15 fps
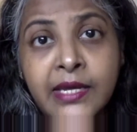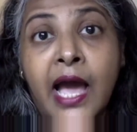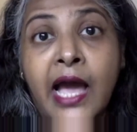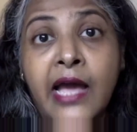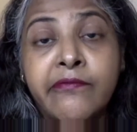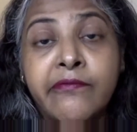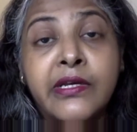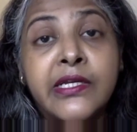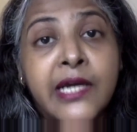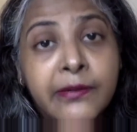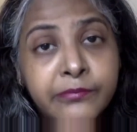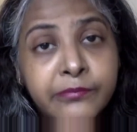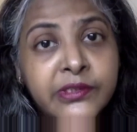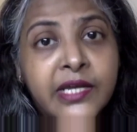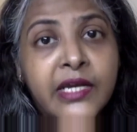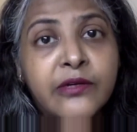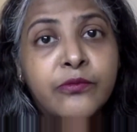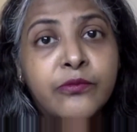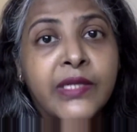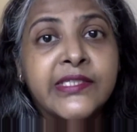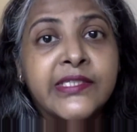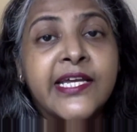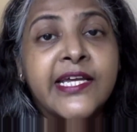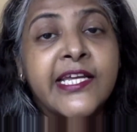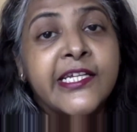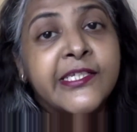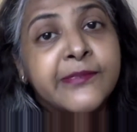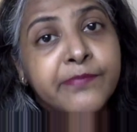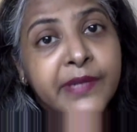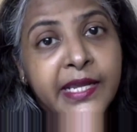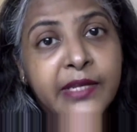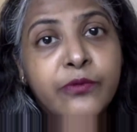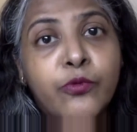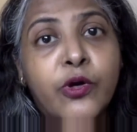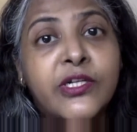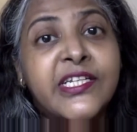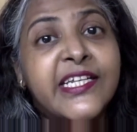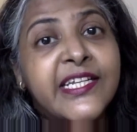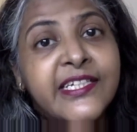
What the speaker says: I will come to that once I explain what